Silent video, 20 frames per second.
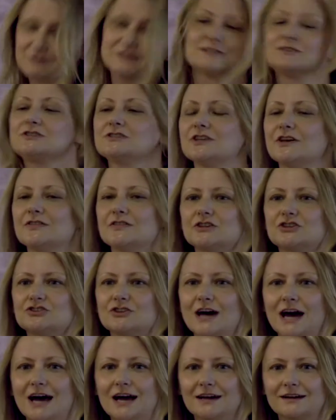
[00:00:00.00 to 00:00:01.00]
was stood on the
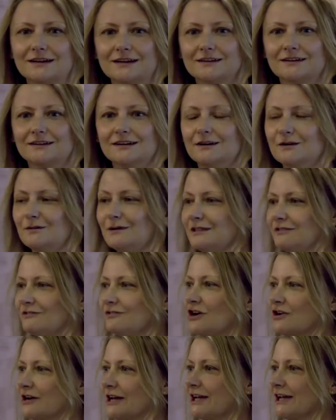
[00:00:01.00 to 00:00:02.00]
track when the
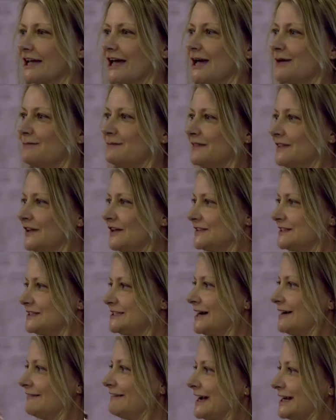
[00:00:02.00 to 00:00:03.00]
rocket came in the other
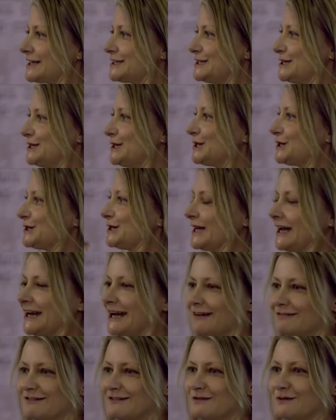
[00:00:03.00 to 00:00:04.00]
direction and he couldn't get
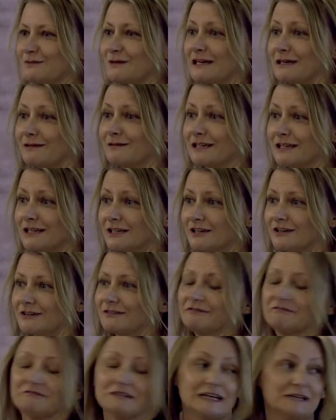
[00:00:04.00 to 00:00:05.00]
out of the way quick enough.
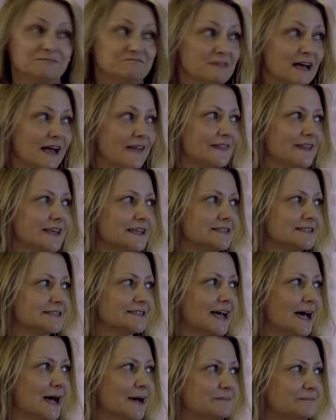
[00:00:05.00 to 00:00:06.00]
And this
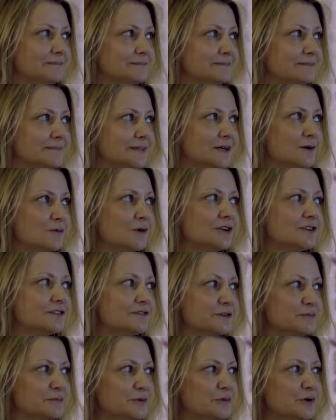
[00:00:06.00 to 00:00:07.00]

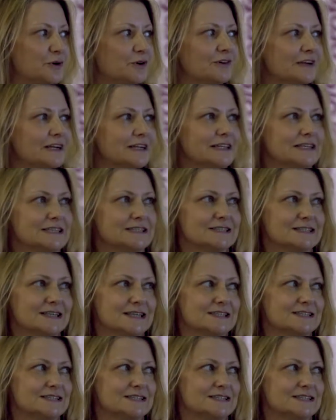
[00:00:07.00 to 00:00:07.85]
wonderful memorial is